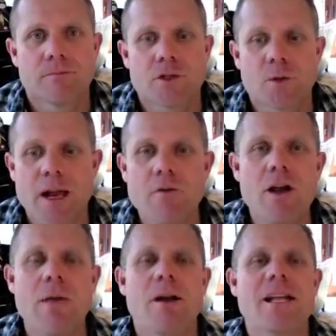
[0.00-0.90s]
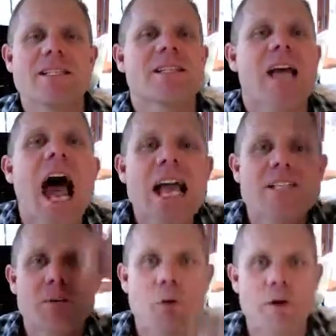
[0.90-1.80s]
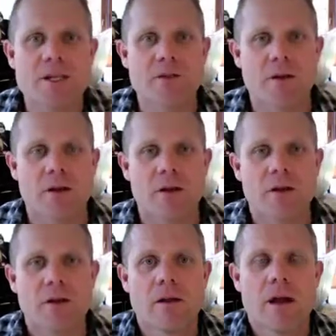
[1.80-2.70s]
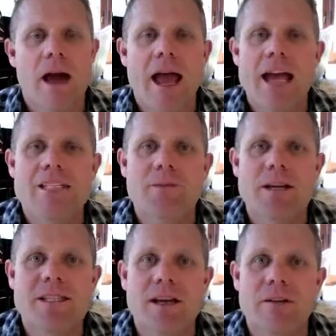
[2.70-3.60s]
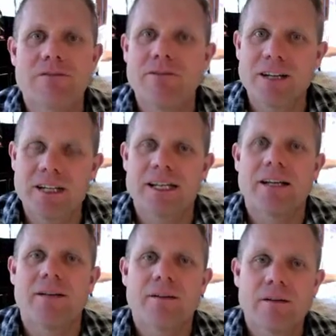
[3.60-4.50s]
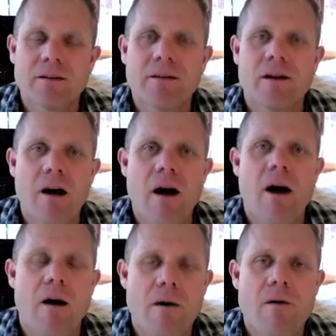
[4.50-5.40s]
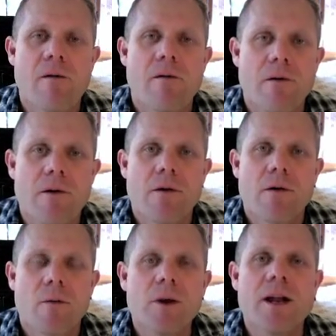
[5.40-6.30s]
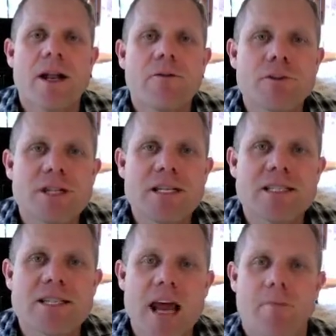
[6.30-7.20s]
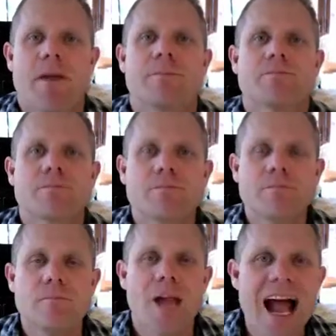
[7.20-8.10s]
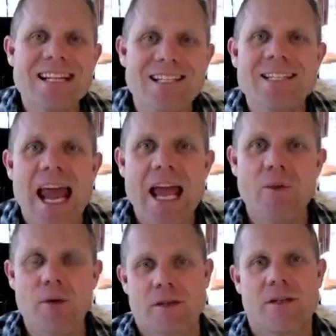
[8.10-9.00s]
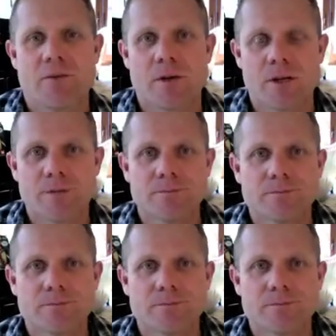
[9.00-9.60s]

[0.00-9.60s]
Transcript: So whenever anybody says, I support Israel, I ask myself, really? Huh. What an interesting statement. I stand with Israel.